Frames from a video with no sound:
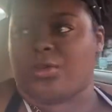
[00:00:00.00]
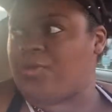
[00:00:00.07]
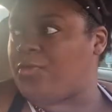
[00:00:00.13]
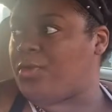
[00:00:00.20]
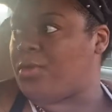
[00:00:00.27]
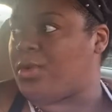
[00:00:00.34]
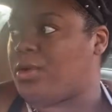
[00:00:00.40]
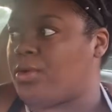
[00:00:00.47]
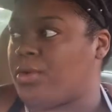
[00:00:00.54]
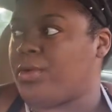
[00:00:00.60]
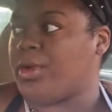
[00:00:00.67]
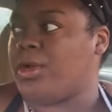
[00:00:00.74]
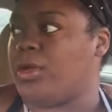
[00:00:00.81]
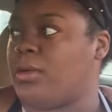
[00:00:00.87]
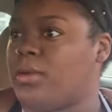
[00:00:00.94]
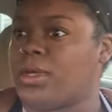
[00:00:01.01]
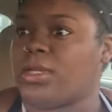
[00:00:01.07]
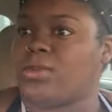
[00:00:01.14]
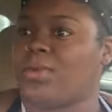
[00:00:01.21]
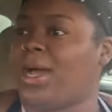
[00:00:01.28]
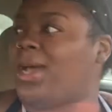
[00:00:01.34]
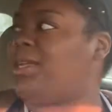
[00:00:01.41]
from the crib. Because
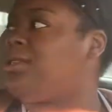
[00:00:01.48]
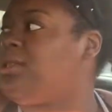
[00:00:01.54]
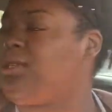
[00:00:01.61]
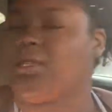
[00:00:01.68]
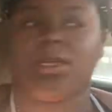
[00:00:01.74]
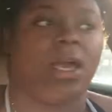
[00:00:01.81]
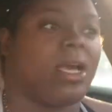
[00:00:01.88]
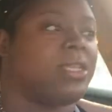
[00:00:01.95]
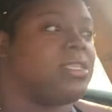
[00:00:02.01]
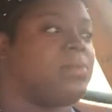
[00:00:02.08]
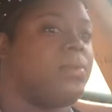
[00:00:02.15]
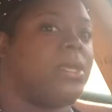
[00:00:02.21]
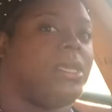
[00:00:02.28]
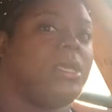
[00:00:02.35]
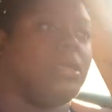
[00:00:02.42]
why is this car speeding,